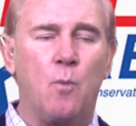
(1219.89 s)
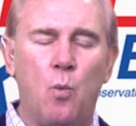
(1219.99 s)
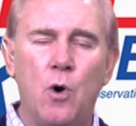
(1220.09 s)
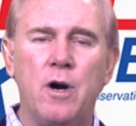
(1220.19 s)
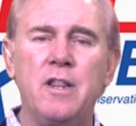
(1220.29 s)

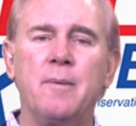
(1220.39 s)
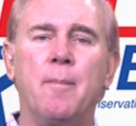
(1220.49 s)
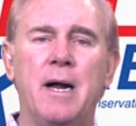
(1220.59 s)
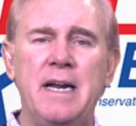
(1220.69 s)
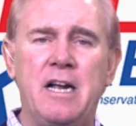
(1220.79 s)
Where did the
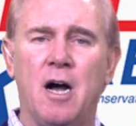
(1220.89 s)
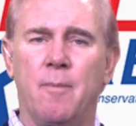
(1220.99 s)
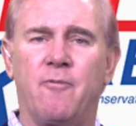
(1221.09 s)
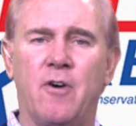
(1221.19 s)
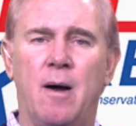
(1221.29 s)
money
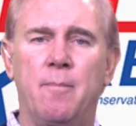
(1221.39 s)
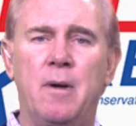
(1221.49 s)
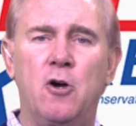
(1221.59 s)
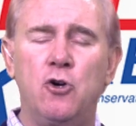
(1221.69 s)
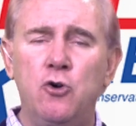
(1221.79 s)
come from?
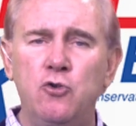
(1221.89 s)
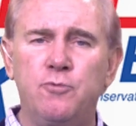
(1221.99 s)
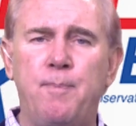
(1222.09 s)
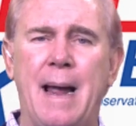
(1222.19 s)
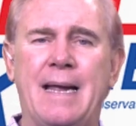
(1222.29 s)
Whose
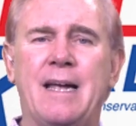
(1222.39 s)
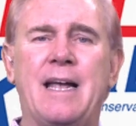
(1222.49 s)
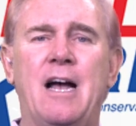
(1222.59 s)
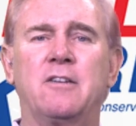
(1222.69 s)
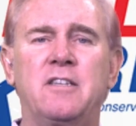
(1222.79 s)
bank
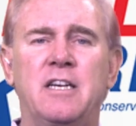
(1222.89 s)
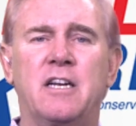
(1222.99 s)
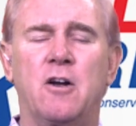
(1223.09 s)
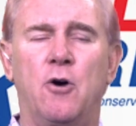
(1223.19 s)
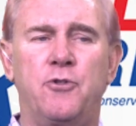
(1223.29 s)
account did
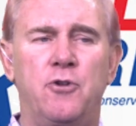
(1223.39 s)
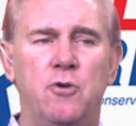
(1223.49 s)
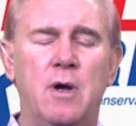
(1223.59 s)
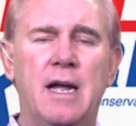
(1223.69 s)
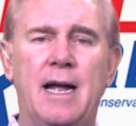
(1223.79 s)
it go
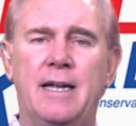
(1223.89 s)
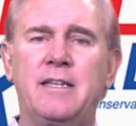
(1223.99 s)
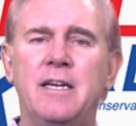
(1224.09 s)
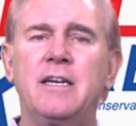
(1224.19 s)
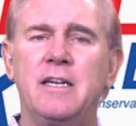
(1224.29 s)
through? And
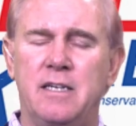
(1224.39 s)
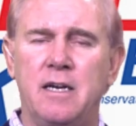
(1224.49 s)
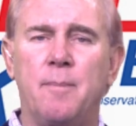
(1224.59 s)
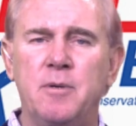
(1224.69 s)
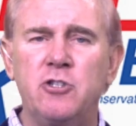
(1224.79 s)
did it end
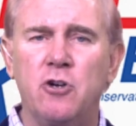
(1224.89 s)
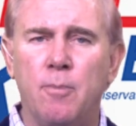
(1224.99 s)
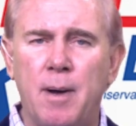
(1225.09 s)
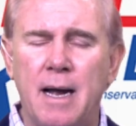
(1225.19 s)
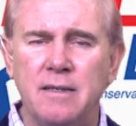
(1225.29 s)
up in Joe
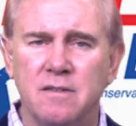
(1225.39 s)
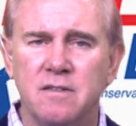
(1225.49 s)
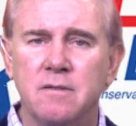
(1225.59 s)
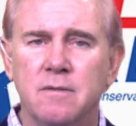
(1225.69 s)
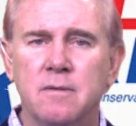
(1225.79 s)
Biden's?